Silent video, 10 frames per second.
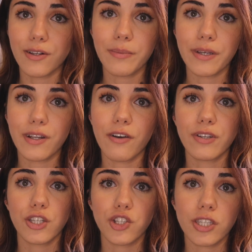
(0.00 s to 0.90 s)
bit of
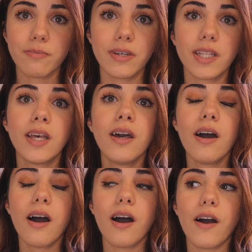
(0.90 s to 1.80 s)
an adjustment
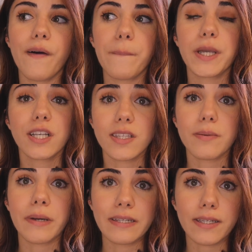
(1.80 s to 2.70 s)
because of
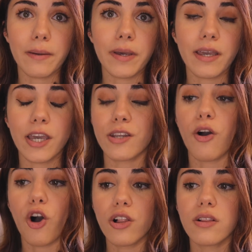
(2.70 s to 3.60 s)
the pandemic, and
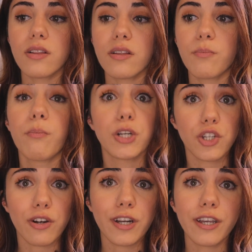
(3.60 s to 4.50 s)

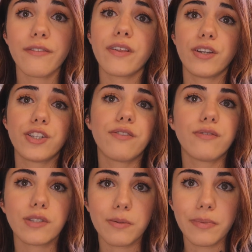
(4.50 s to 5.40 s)
majority of the
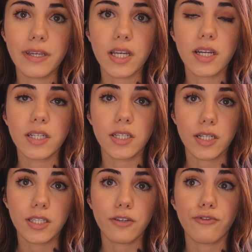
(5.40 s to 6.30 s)
interviews are being
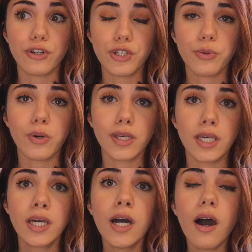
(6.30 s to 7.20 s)
conducted
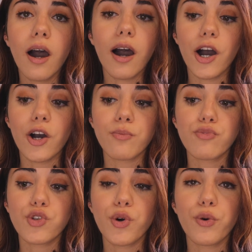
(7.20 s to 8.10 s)
virtually.
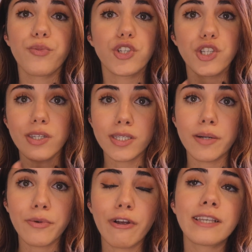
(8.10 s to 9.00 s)
So just to
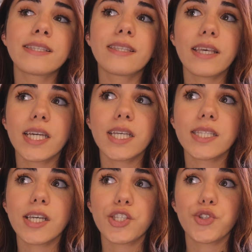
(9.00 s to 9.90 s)
summarize
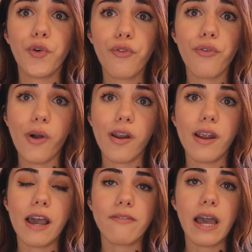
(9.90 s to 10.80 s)
things, so far
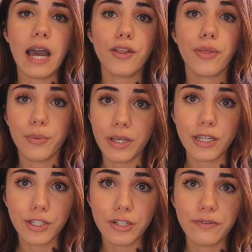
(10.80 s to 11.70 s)
I've had 3
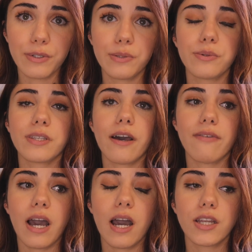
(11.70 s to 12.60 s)
interviews, I've
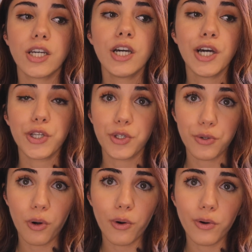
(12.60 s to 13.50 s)
had
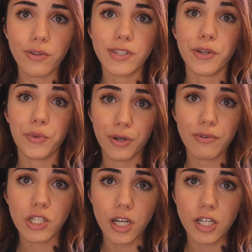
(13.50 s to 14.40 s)
2 holds and 1
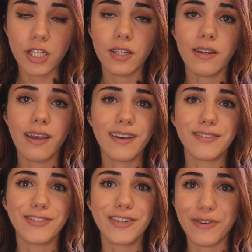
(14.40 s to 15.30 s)
rejection
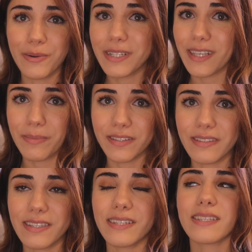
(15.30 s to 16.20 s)
and 0
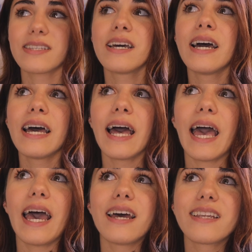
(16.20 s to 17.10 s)
acceptances.
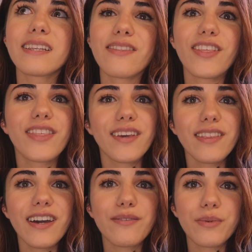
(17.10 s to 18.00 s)
And the
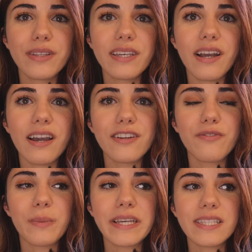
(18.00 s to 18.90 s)
thing that really kind
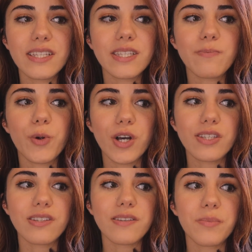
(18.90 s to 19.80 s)
of makes this
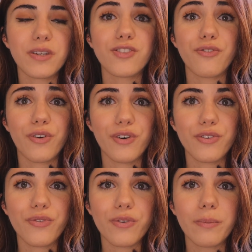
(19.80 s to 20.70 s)
process a bit
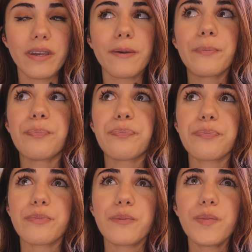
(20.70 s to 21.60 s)
difficult for me
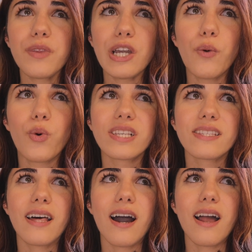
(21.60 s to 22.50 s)
was
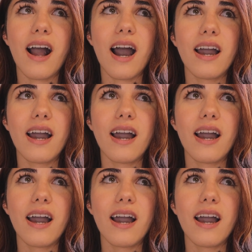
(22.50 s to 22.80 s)
that